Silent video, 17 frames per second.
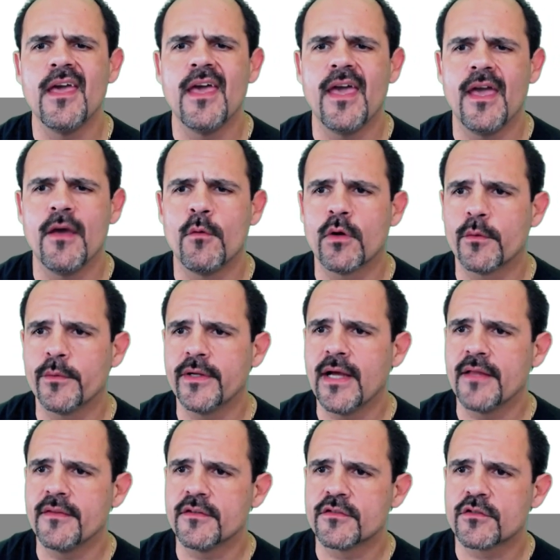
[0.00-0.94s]
And what do we
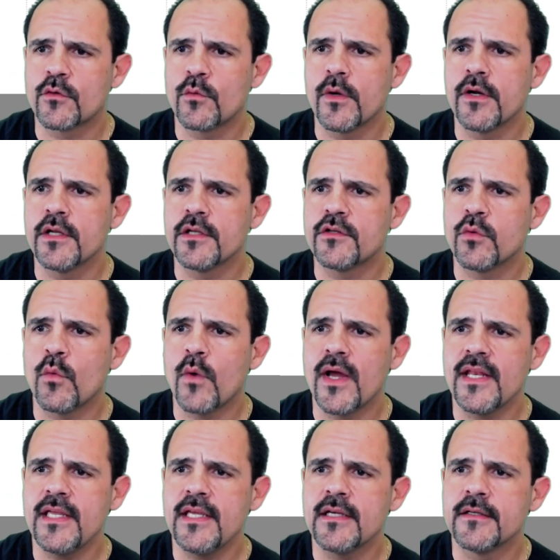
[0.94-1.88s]
got? The square root of
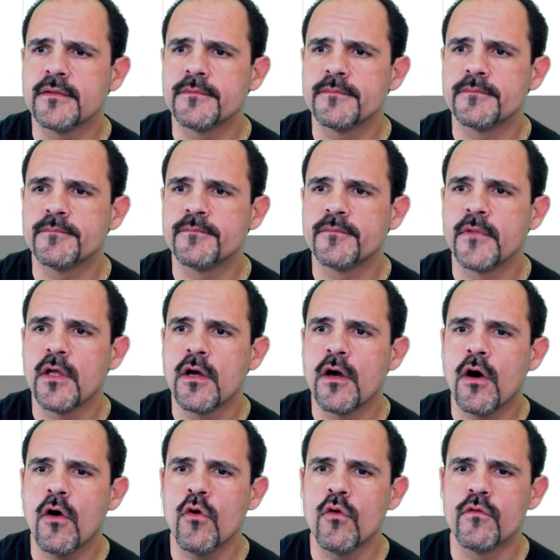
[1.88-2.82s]
20
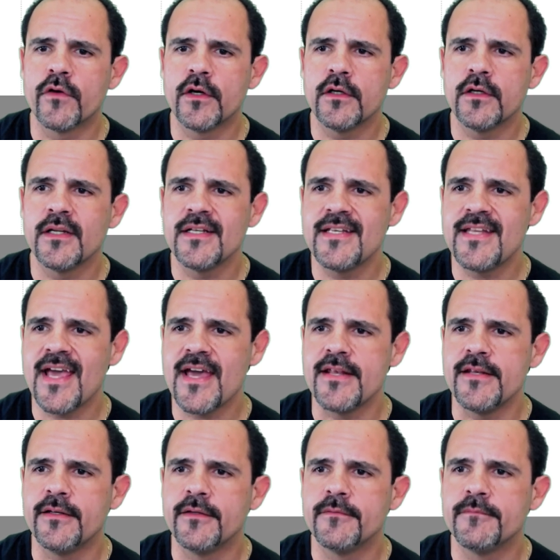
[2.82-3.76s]
over
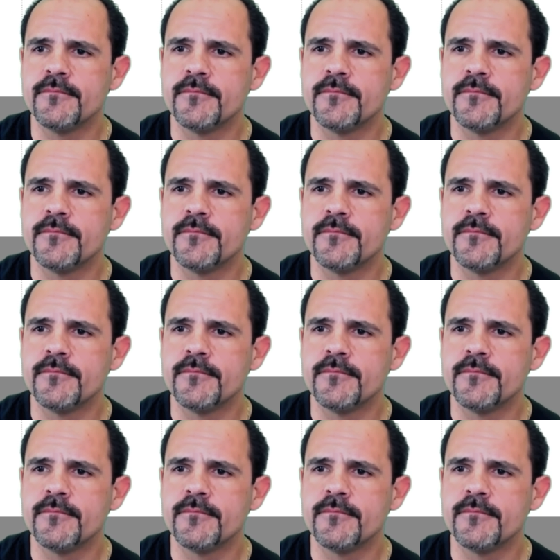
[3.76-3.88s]
10.